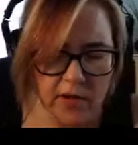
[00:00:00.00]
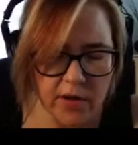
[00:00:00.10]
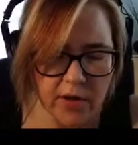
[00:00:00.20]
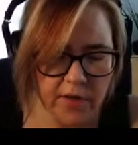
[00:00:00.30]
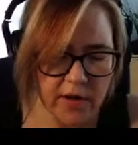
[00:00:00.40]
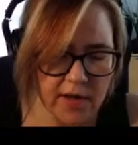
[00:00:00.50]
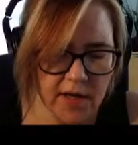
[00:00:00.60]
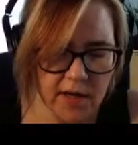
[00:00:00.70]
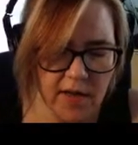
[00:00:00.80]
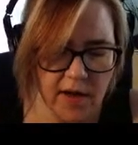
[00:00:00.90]
And if I
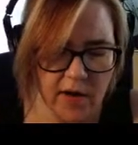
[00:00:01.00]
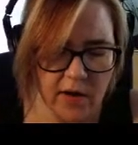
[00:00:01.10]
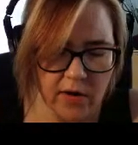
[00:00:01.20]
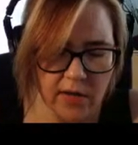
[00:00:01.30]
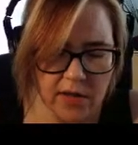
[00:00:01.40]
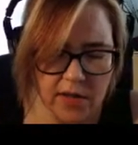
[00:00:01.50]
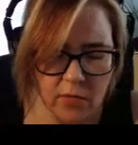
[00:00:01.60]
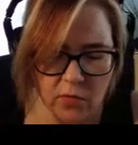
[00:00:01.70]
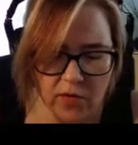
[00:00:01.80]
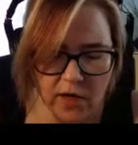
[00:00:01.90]
take that out, at least they
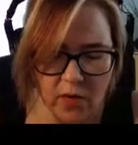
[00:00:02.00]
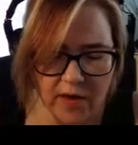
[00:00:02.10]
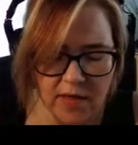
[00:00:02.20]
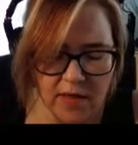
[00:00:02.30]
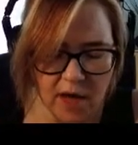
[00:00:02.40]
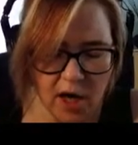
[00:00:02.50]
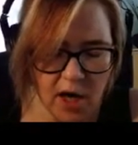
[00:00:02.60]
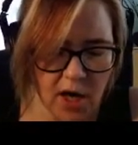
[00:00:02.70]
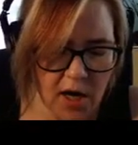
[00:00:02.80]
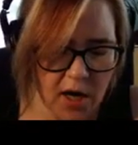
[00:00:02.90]
won't leak right
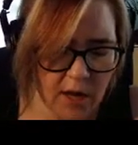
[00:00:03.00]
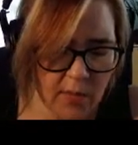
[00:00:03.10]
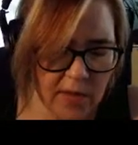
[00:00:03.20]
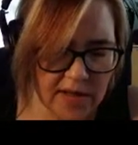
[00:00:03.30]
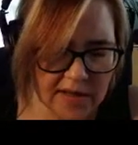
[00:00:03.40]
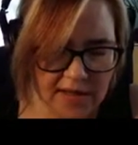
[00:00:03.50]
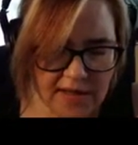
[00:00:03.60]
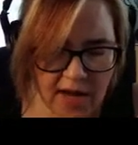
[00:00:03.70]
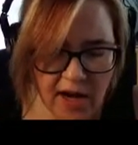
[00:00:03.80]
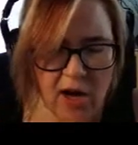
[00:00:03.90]
there. Because this is
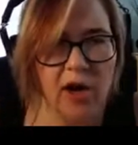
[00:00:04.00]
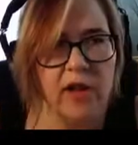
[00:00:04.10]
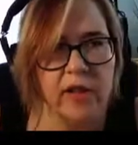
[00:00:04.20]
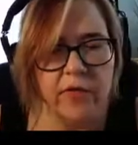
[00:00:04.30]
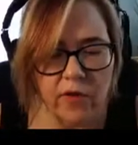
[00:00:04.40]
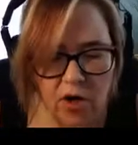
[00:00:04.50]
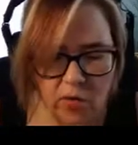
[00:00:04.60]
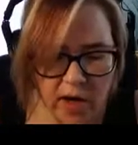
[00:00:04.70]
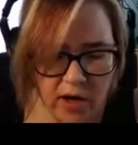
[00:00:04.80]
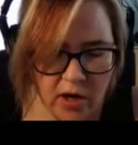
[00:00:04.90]
kind of ugly for a
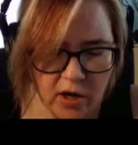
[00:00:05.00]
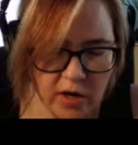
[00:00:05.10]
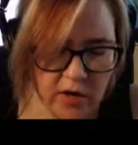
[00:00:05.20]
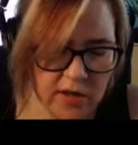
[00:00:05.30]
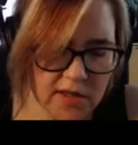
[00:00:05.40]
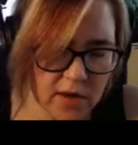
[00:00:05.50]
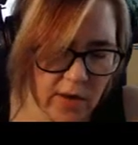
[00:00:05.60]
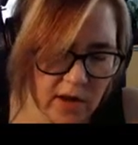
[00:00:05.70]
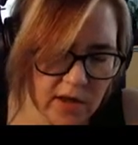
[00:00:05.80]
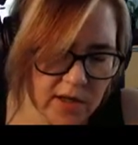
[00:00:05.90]
wrecker, you know, because the
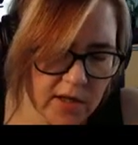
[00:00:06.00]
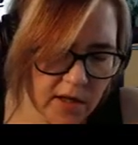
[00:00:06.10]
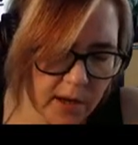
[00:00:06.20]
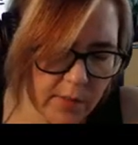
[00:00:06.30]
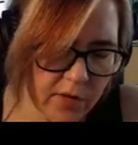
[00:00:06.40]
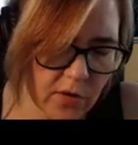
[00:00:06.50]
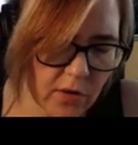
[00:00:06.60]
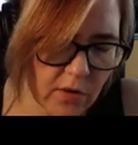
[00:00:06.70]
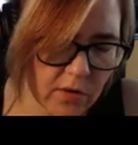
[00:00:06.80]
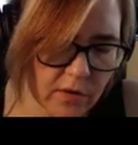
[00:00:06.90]
wrecker's going to come
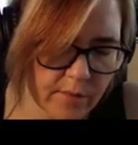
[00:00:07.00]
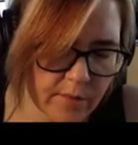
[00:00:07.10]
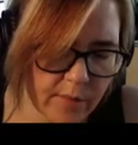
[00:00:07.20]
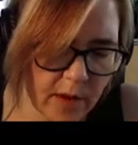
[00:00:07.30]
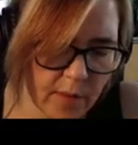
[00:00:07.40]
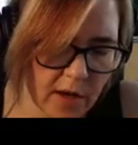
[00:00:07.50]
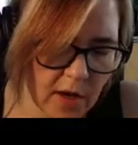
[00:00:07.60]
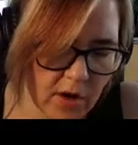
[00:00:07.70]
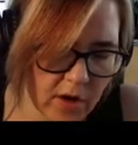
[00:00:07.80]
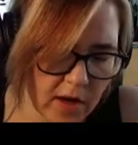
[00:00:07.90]
through maybe
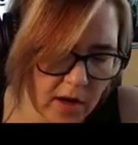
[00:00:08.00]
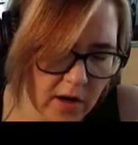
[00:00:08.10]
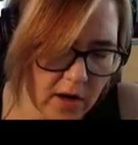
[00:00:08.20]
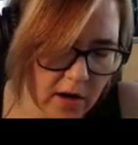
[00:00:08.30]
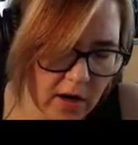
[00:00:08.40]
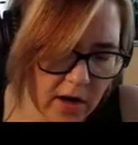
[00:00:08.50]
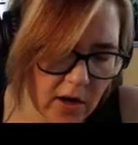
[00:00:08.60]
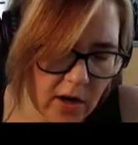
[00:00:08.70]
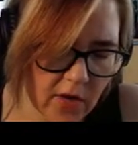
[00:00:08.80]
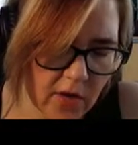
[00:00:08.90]
here, here,
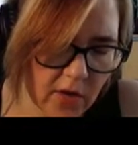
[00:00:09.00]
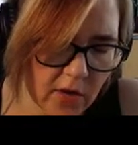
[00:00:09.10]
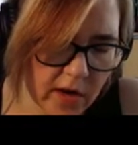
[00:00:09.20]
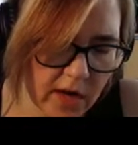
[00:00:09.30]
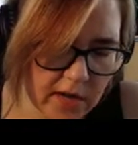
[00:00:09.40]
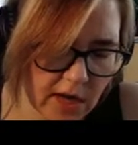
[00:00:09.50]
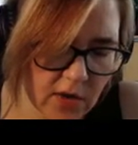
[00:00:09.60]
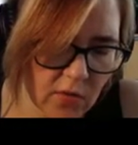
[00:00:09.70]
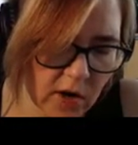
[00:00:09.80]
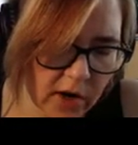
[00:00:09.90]
here, and then it'll take
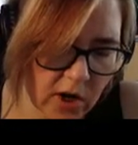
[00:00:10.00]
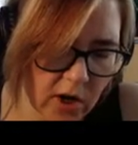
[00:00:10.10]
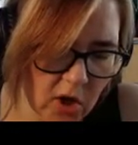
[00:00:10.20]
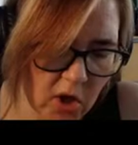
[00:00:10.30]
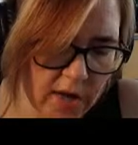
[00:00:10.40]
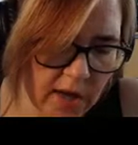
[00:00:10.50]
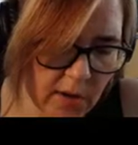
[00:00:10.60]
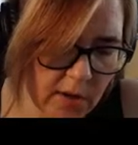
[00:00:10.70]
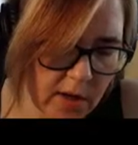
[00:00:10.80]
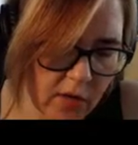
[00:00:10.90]
the wrecker a long
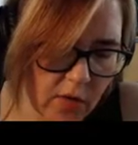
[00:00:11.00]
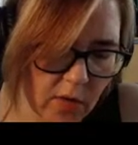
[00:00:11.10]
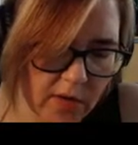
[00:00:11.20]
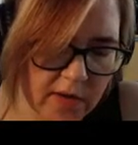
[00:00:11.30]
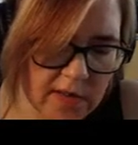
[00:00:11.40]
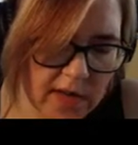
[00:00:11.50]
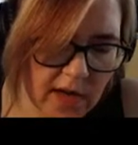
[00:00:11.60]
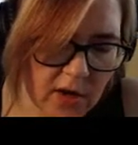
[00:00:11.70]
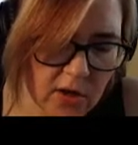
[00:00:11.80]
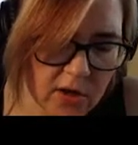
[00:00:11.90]
time to get through all these
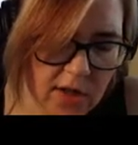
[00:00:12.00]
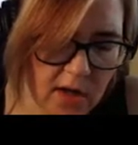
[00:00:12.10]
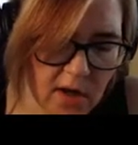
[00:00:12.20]
layers.